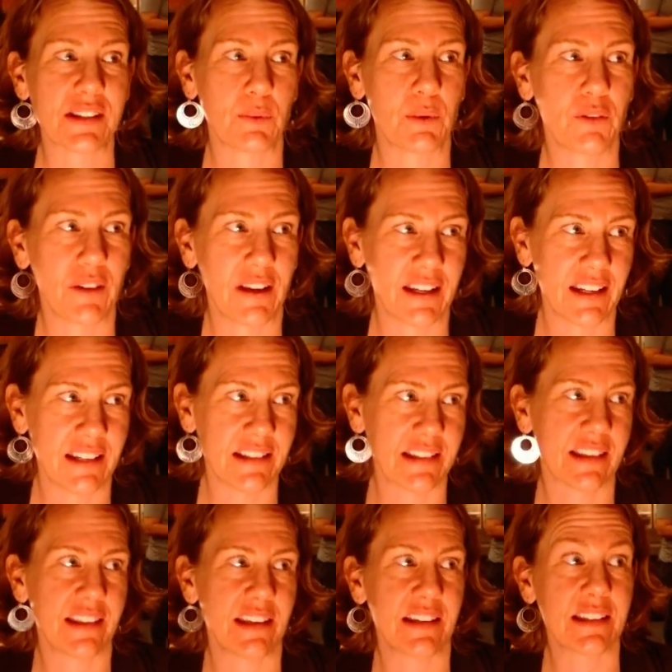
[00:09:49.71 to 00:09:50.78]
and we ran
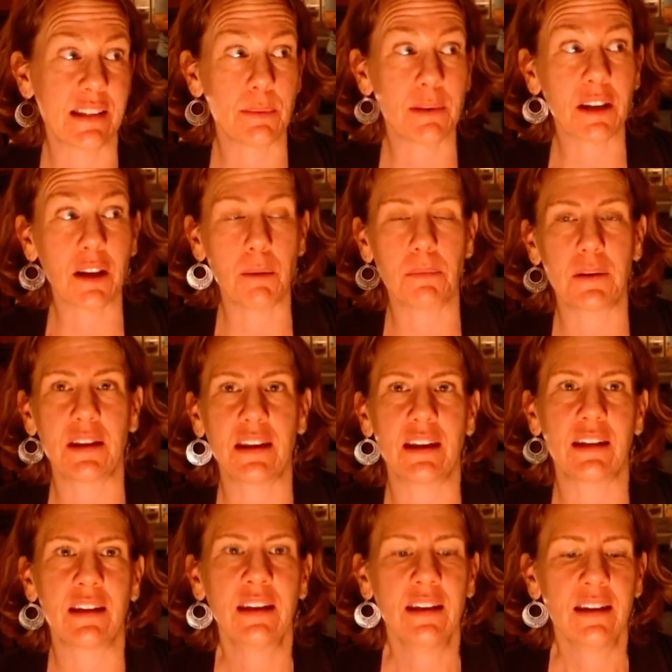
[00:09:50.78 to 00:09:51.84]
into the exhibit company,
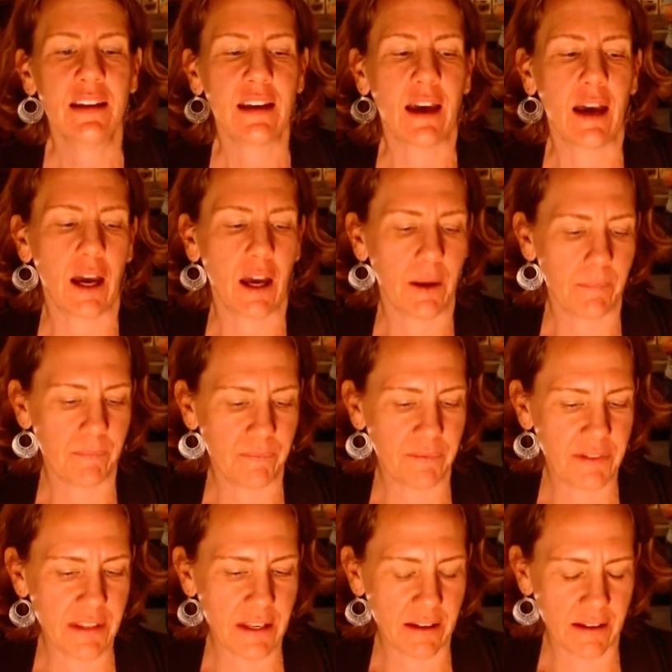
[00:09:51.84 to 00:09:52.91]
and um,
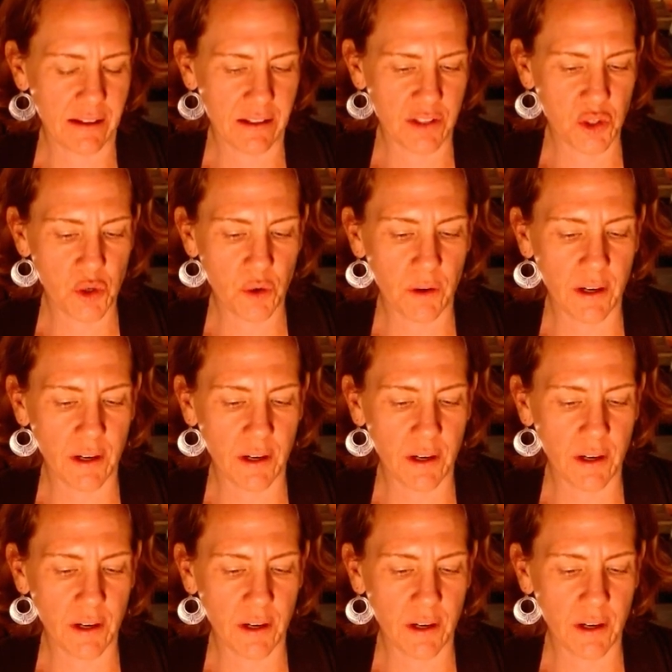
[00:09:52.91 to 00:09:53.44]
the tour.